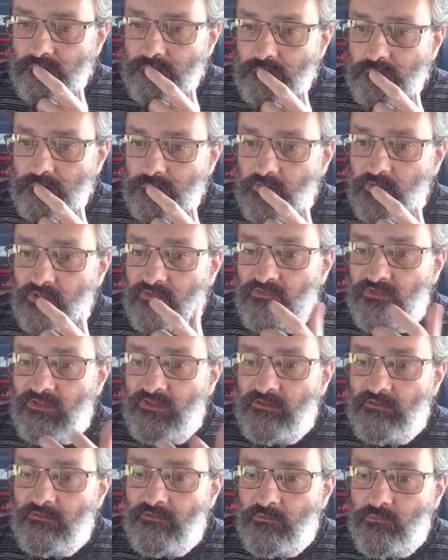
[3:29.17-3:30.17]
you can
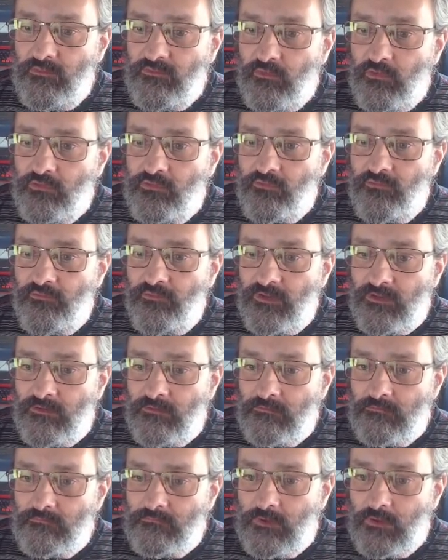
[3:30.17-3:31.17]
see there is a lot of things.
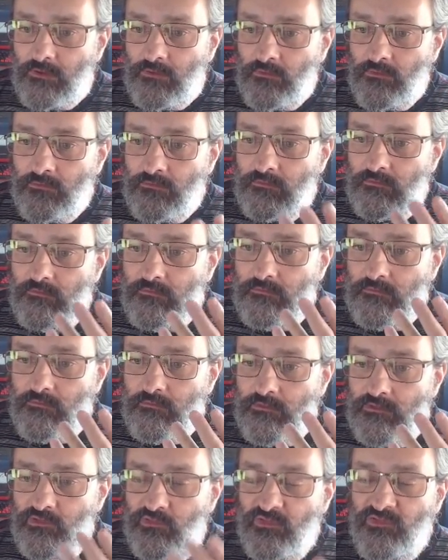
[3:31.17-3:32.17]
And
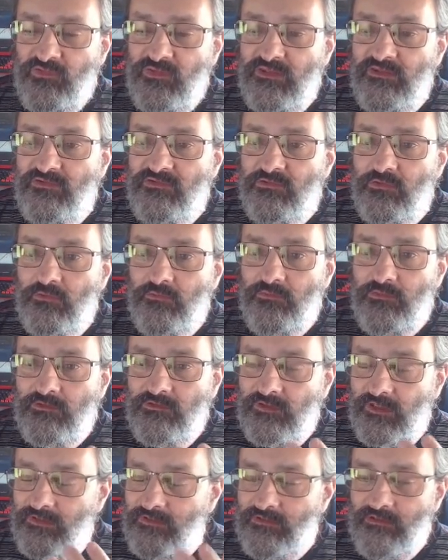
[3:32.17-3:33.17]
the interesting stuff is
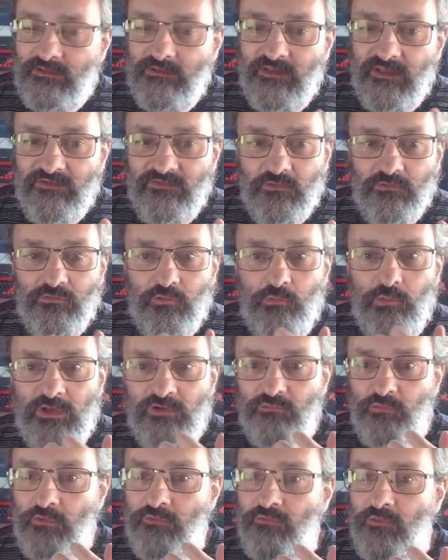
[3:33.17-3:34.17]
that it does not
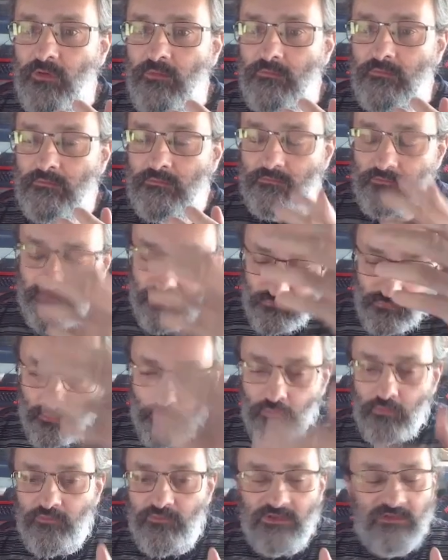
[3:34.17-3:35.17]
always run through
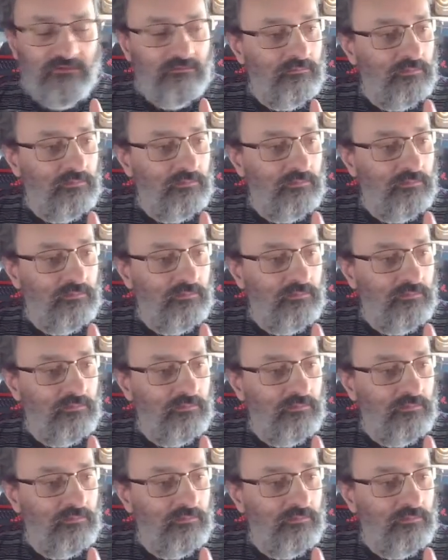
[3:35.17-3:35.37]
all of it,